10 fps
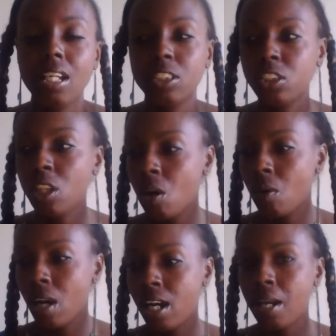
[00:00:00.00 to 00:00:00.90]

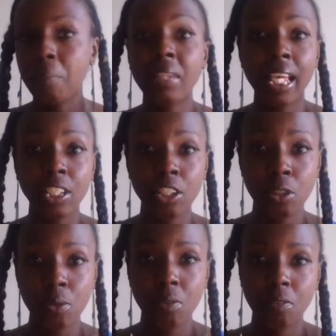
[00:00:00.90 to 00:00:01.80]
So thank
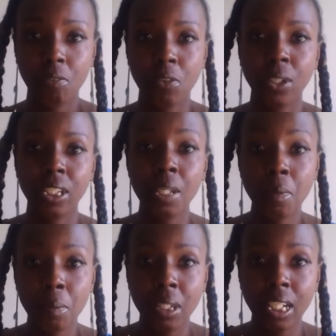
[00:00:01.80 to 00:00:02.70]
you for
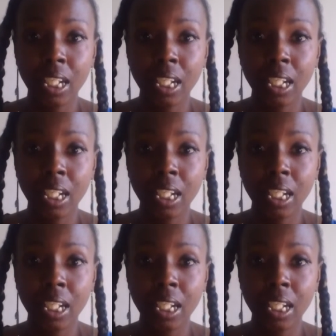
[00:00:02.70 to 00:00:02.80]
keeping me